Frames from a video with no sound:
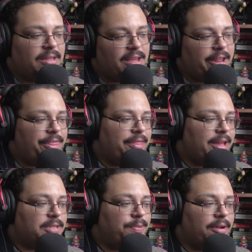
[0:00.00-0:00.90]
And I think
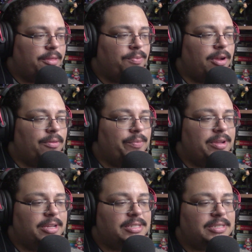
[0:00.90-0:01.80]
that's part of the problem,
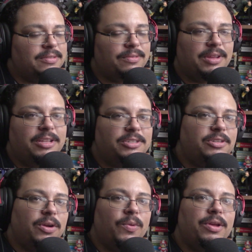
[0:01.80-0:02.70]
because it's
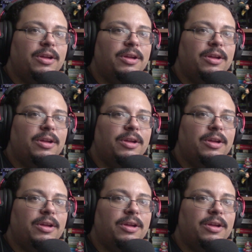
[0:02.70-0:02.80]
going,